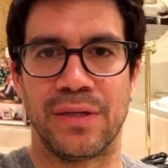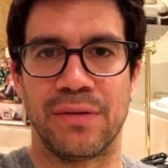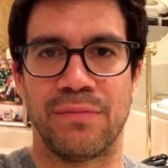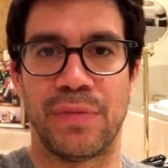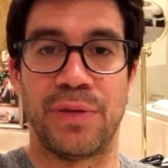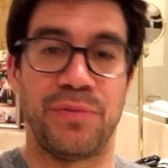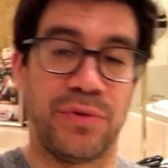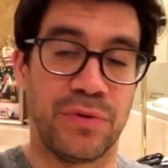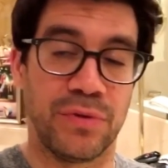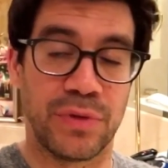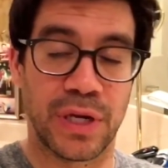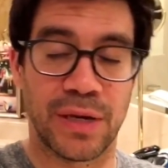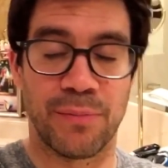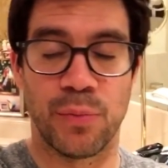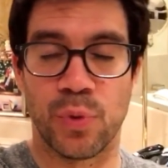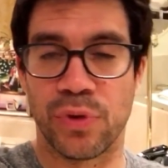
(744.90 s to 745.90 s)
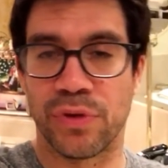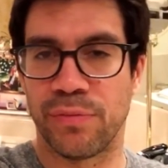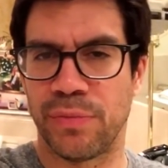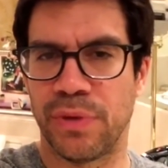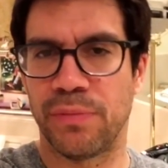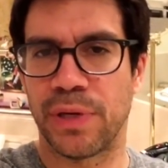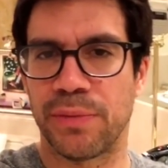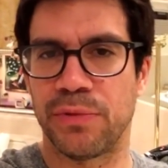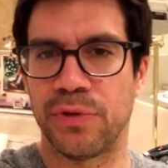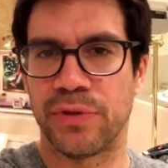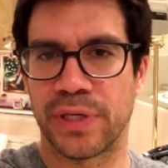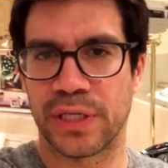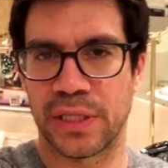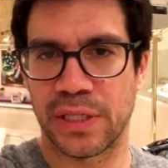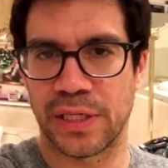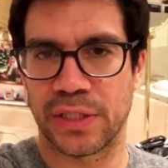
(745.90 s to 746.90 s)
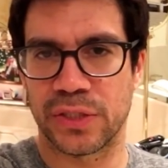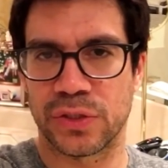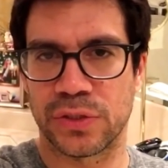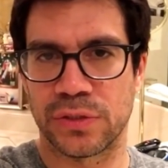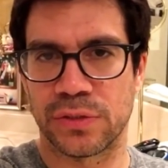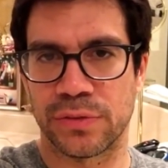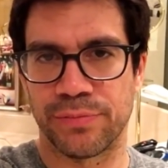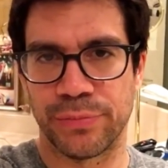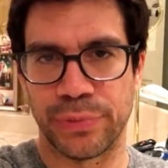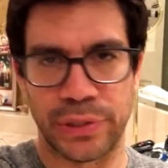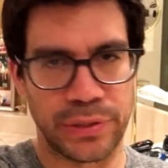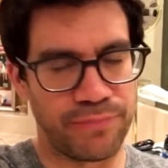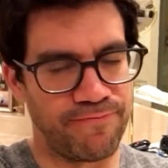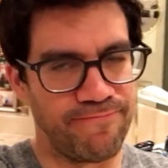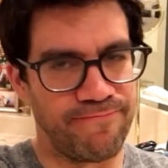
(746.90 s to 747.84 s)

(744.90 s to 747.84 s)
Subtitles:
Maybe you got more than me, maybe you had less. But